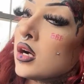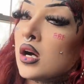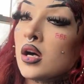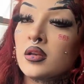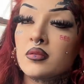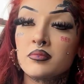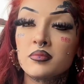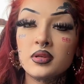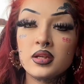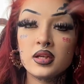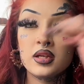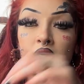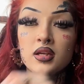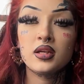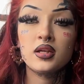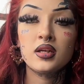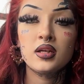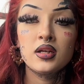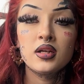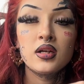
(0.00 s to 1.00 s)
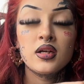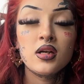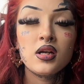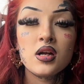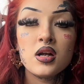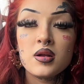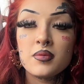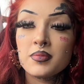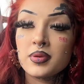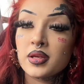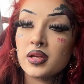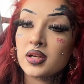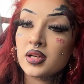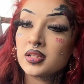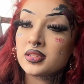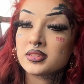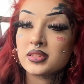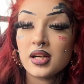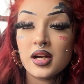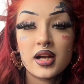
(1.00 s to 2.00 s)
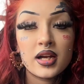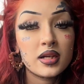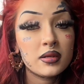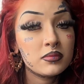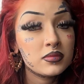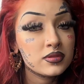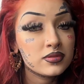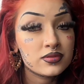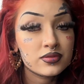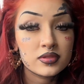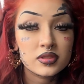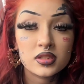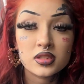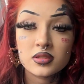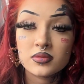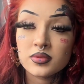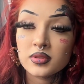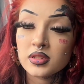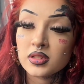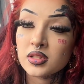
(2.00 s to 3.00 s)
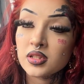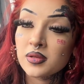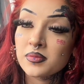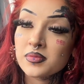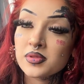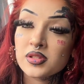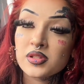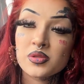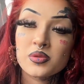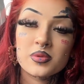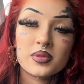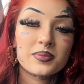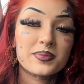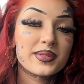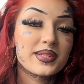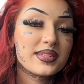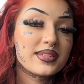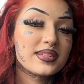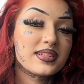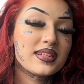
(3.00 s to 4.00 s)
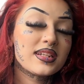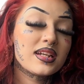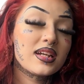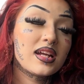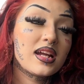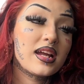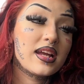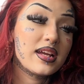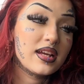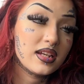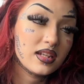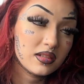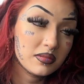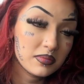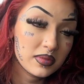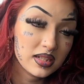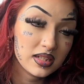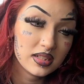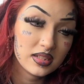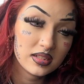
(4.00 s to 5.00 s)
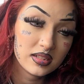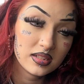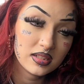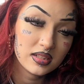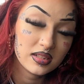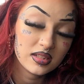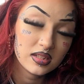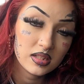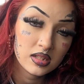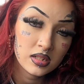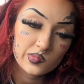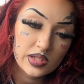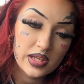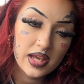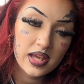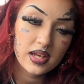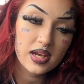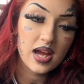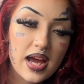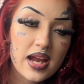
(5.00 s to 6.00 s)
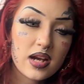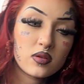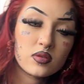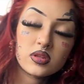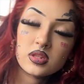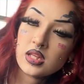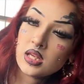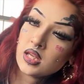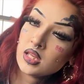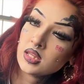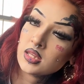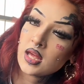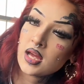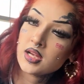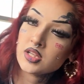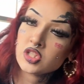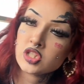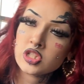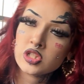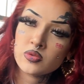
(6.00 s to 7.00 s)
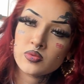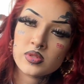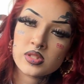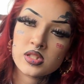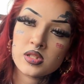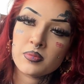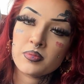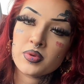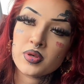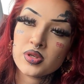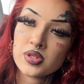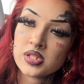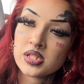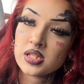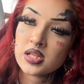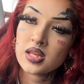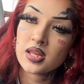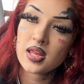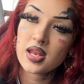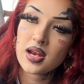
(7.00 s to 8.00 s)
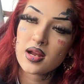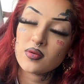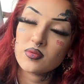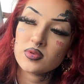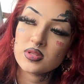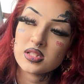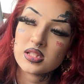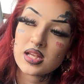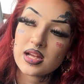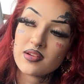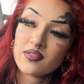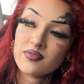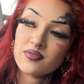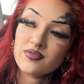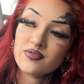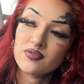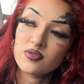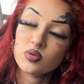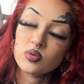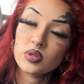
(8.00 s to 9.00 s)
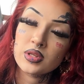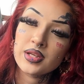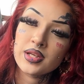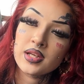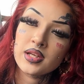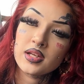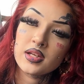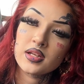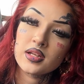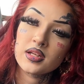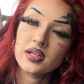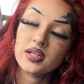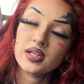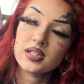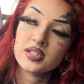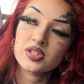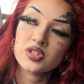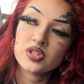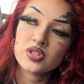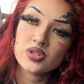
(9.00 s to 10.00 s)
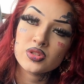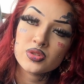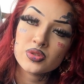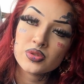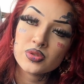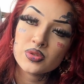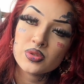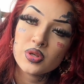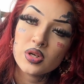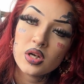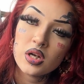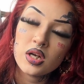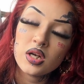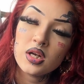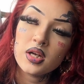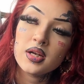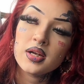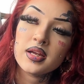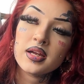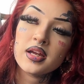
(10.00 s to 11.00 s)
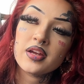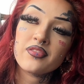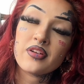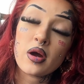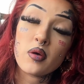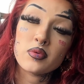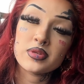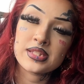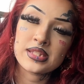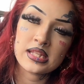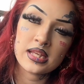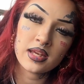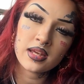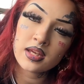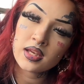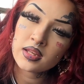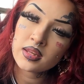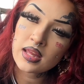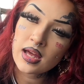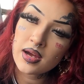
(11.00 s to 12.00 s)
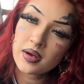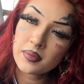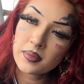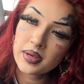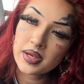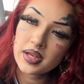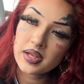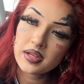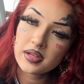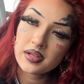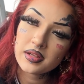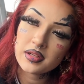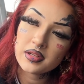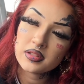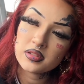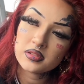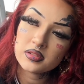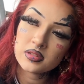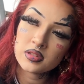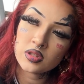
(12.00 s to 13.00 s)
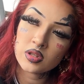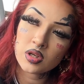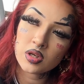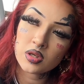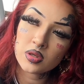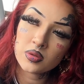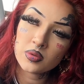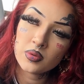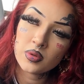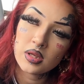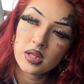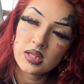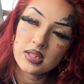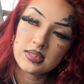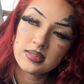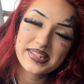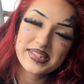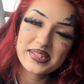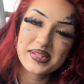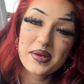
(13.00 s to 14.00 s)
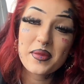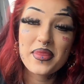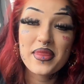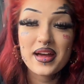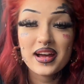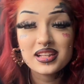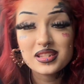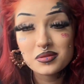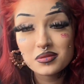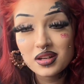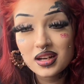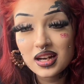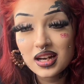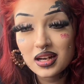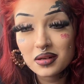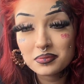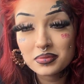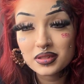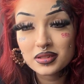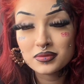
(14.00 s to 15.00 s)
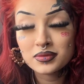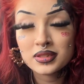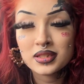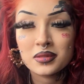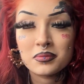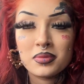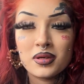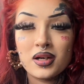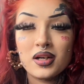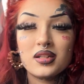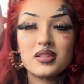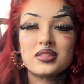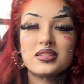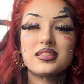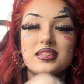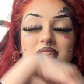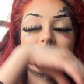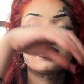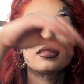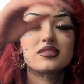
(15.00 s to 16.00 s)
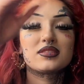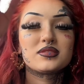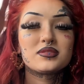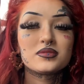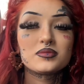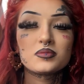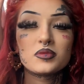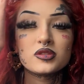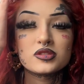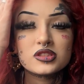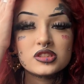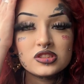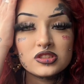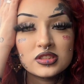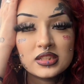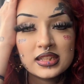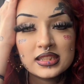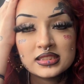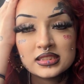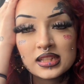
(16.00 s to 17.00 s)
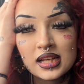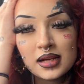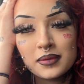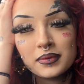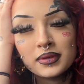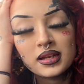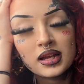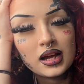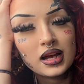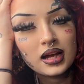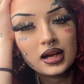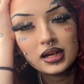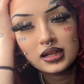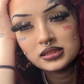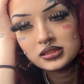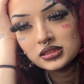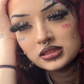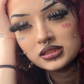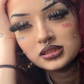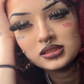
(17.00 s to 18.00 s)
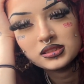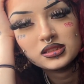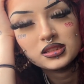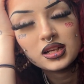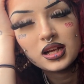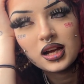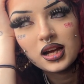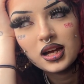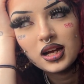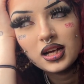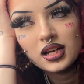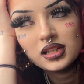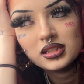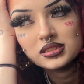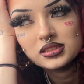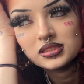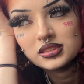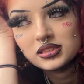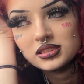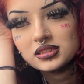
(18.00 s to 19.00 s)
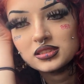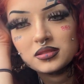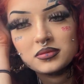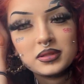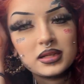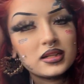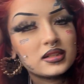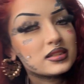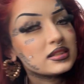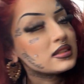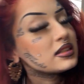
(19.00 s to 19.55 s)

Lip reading: on me, because I am a flirt when it comes to women and men. And don't think that she was the person that I was like fully into, if I was thinking that way, you know? So that's what happened with the poly. You know, most of you guys, I've been asking about it,